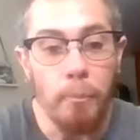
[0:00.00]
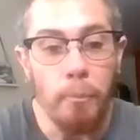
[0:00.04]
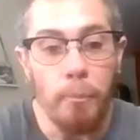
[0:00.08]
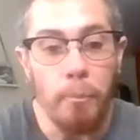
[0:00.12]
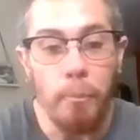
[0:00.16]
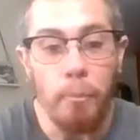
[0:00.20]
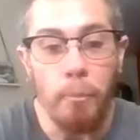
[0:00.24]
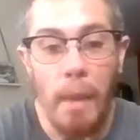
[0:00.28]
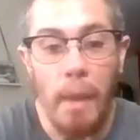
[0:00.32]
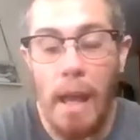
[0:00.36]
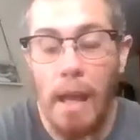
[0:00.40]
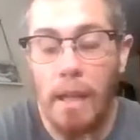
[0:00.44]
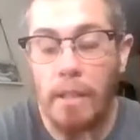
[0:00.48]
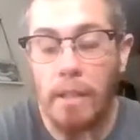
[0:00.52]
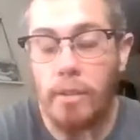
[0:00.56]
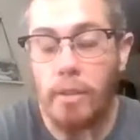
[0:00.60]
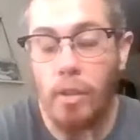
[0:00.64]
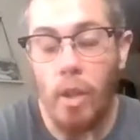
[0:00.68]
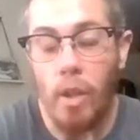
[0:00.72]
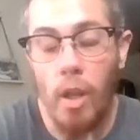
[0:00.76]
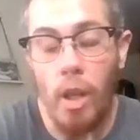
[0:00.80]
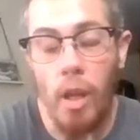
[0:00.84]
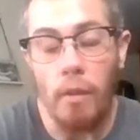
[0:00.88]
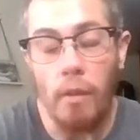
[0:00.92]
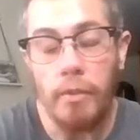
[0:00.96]
Max
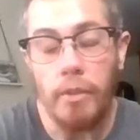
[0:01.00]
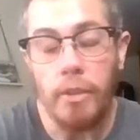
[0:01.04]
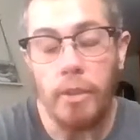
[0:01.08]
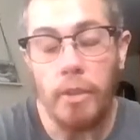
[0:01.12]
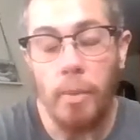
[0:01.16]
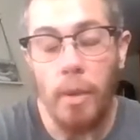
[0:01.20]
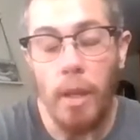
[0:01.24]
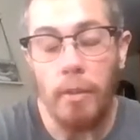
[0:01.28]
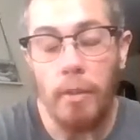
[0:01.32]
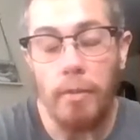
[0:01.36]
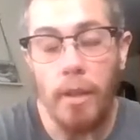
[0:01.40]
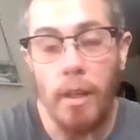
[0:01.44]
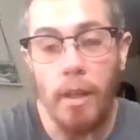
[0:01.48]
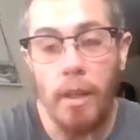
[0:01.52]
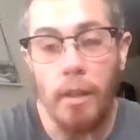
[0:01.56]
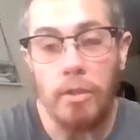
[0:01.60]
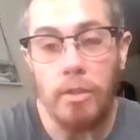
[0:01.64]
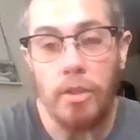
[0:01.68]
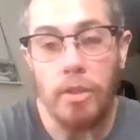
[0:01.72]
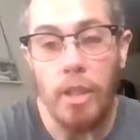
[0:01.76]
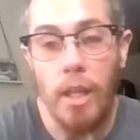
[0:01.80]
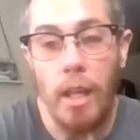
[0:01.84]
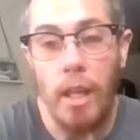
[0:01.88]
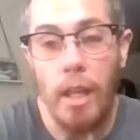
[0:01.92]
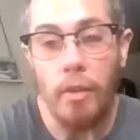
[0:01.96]
loves to play
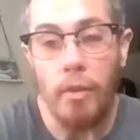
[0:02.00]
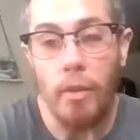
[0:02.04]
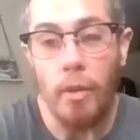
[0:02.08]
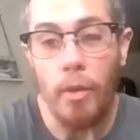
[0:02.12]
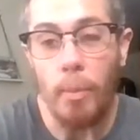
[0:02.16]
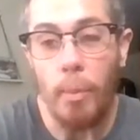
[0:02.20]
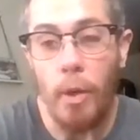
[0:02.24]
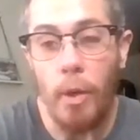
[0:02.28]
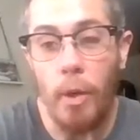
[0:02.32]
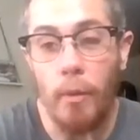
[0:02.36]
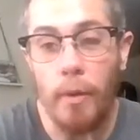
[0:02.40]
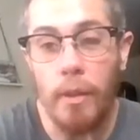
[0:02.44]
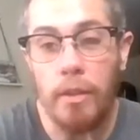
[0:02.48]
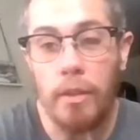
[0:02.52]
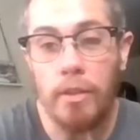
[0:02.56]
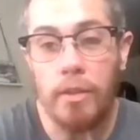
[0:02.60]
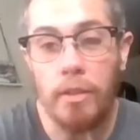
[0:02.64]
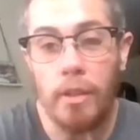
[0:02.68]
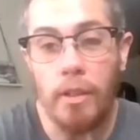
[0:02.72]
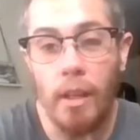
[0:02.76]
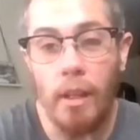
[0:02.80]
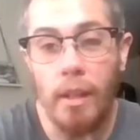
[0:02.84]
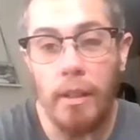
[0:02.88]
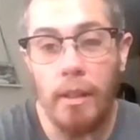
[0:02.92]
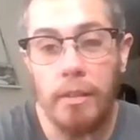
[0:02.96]
fetch, and they're the perfect
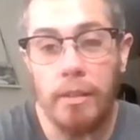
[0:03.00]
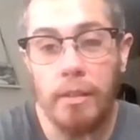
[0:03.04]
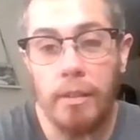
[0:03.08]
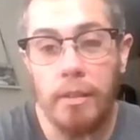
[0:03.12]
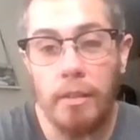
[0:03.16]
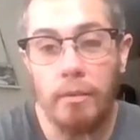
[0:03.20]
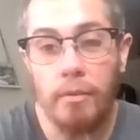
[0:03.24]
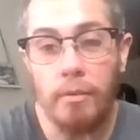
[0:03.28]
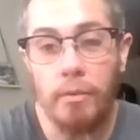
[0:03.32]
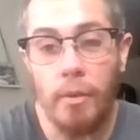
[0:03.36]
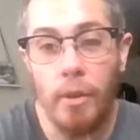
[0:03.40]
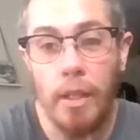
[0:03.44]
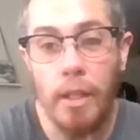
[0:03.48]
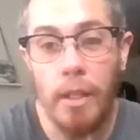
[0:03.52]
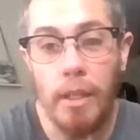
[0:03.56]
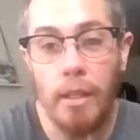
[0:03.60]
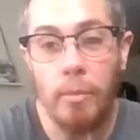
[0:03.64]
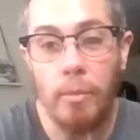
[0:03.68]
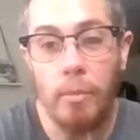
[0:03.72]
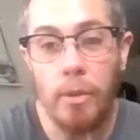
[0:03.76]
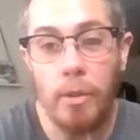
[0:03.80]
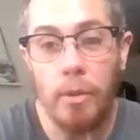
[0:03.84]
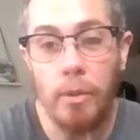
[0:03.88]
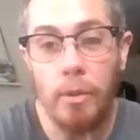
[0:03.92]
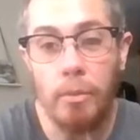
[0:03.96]
size for
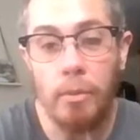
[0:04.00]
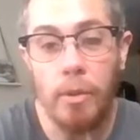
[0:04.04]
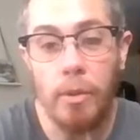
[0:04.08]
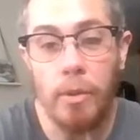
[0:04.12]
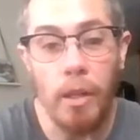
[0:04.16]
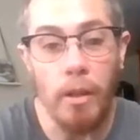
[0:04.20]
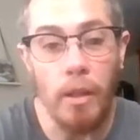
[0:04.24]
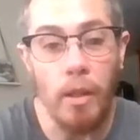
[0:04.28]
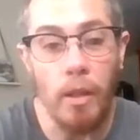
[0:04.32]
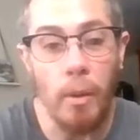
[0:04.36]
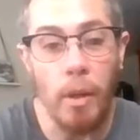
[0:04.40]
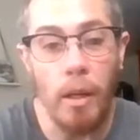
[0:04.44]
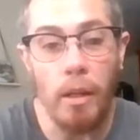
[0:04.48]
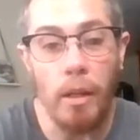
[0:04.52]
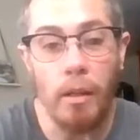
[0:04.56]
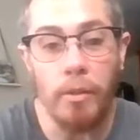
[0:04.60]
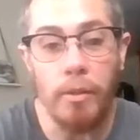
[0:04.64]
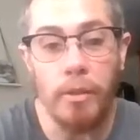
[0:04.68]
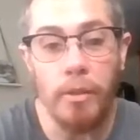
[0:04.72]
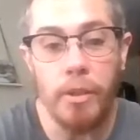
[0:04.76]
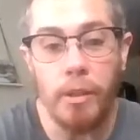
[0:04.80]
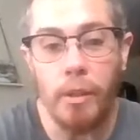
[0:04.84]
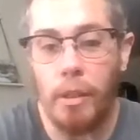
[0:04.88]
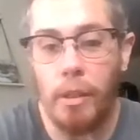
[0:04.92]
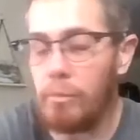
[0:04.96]
him to carry
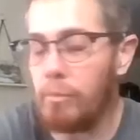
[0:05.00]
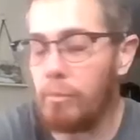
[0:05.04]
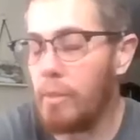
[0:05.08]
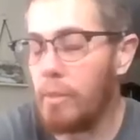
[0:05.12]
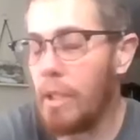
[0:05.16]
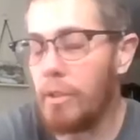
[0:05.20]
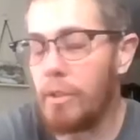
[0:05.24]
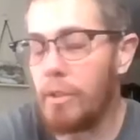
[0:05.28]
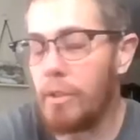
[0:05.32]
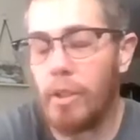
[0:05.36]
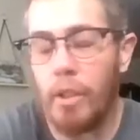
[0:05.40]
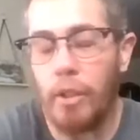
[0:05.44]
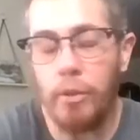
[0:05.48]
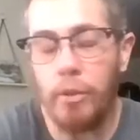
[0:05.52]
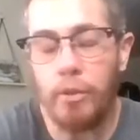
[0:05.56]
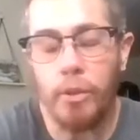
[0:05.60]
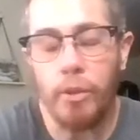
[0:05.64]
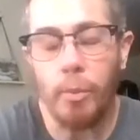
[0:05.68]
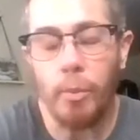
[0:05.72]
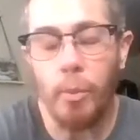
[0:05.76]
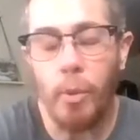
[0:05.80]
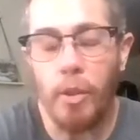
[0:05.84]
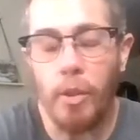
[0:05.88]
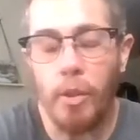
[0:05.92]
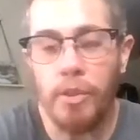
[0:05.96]
around. And it's cute
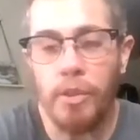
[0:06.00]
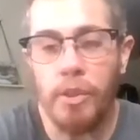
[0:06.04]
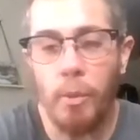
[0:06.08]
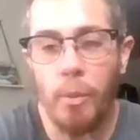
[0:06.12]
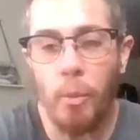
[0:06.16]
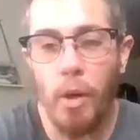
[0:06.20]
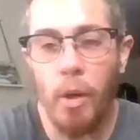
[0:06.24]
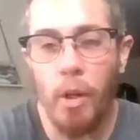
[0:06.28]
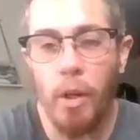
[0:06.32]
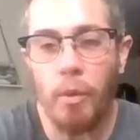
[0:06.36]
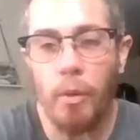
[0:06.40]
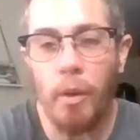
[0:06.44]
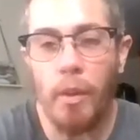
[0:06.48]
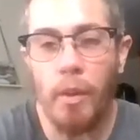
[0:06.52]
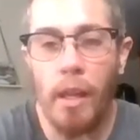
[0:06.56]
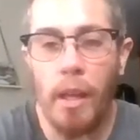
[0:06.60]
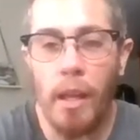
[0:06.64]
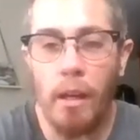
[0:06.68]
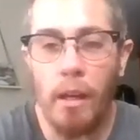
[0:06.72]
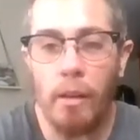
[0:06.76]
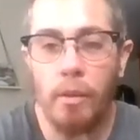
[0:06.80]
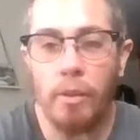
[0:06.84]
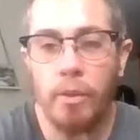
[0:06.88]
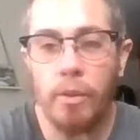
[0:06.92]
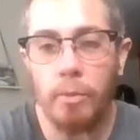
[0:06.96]
just watching him walk around the
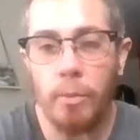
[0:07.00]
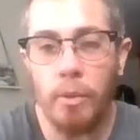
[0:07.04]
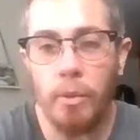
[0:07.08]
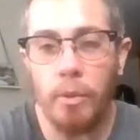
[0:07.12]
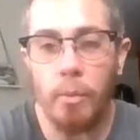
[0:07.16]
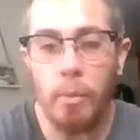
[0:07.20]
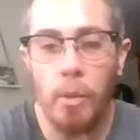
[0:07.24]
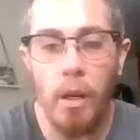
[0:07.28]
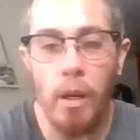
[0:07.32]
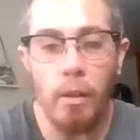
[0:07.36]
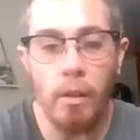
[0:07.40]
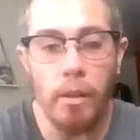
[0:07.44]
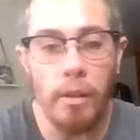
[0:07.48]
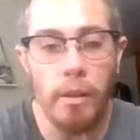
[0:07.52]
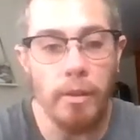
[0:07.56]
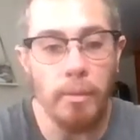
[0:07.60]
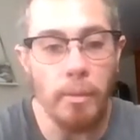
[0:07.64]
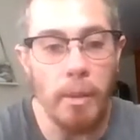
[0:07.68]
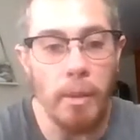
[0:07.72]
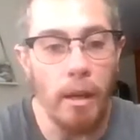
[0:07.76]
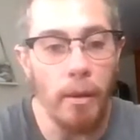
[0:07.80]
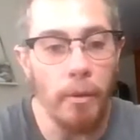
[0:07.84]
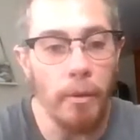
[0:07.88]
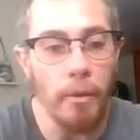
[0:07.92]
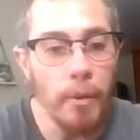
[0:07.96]
house with a ball in his
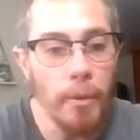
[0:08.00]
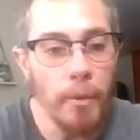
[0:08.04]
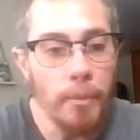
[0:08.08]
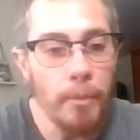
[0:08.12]
mouth.